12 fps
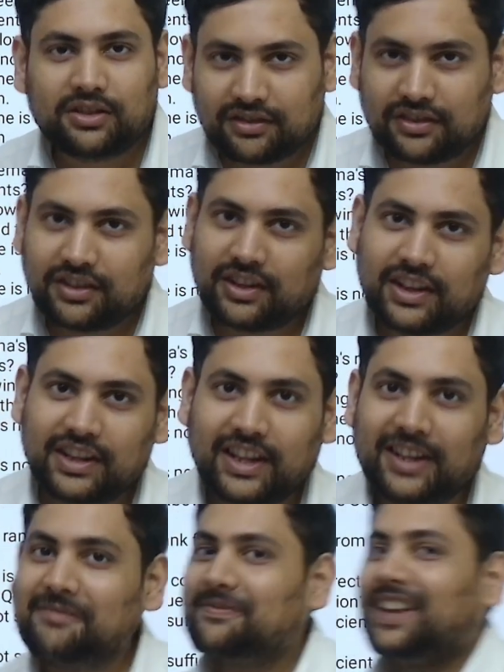Then,
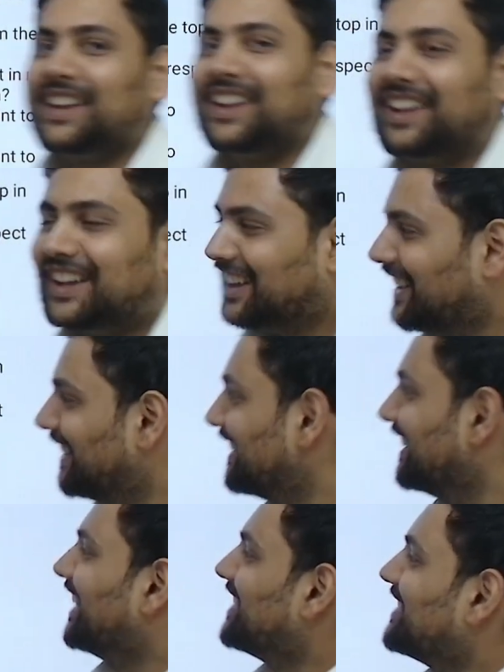
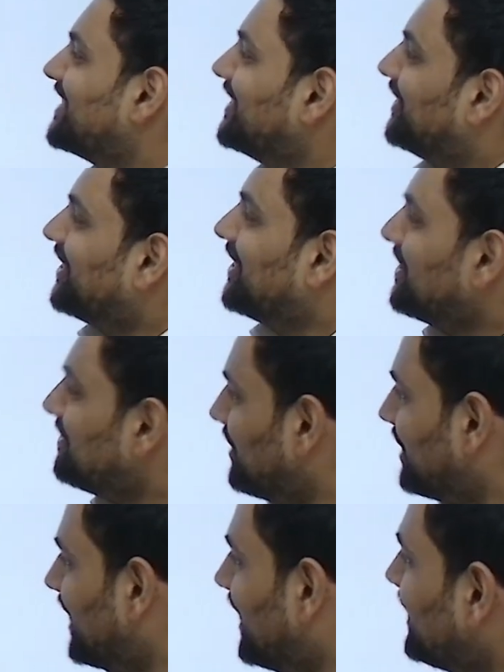so what is
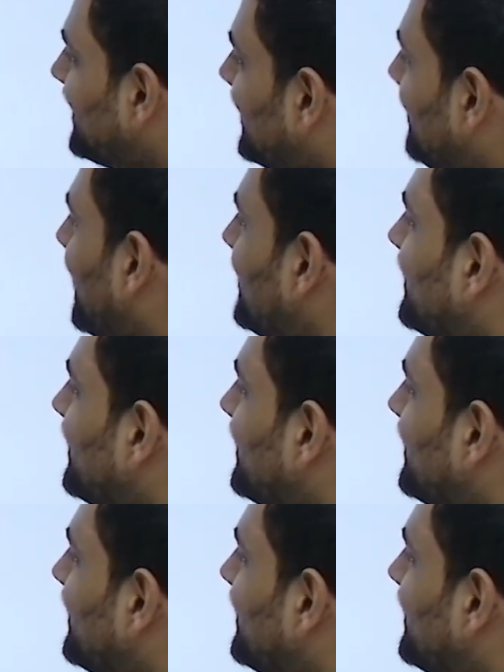Seema's rank